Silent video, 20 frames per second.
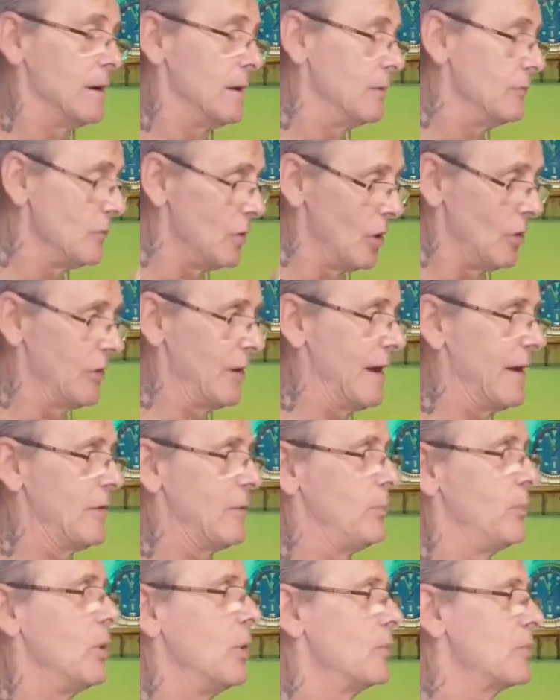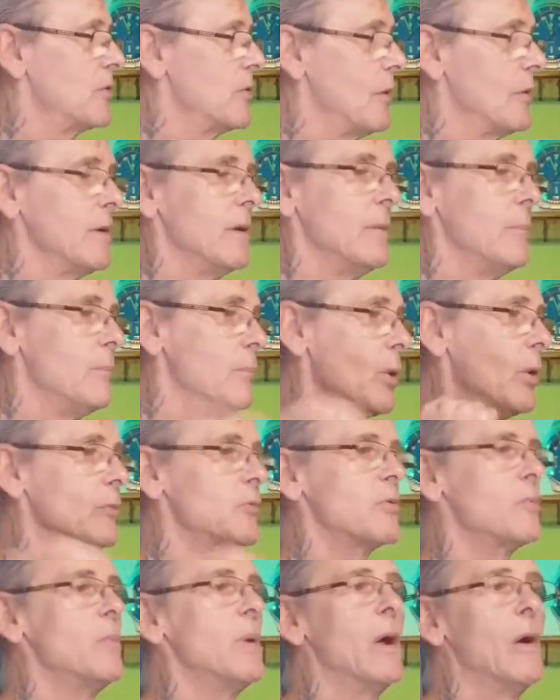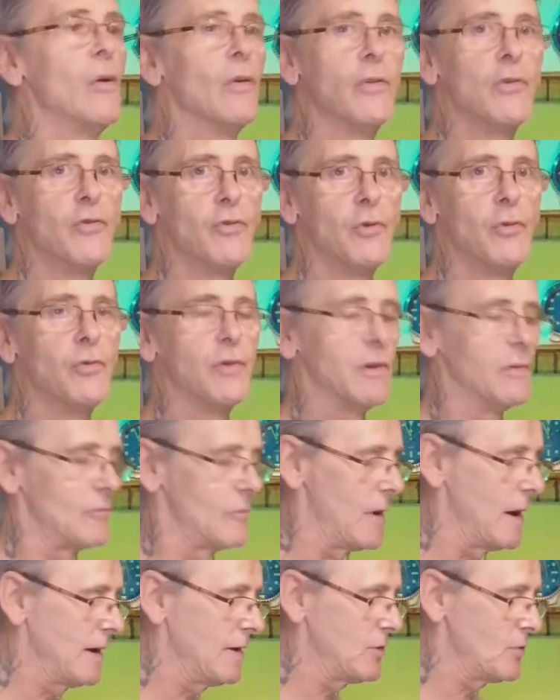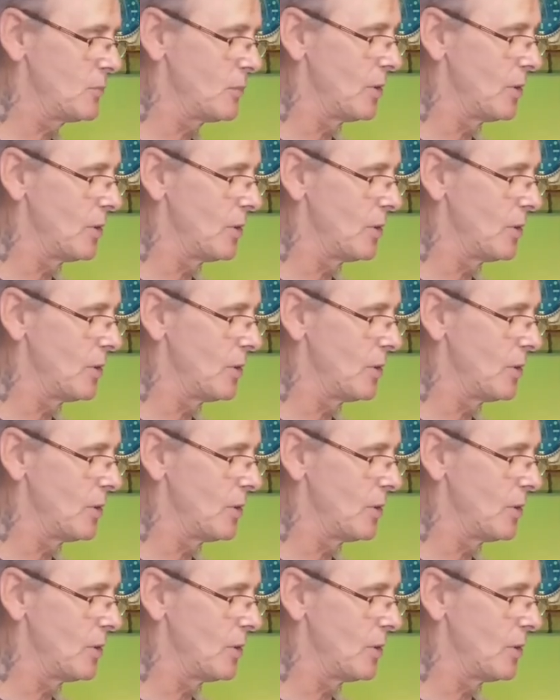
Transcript: not down the pub, sorry, the pub's behind the shooting range,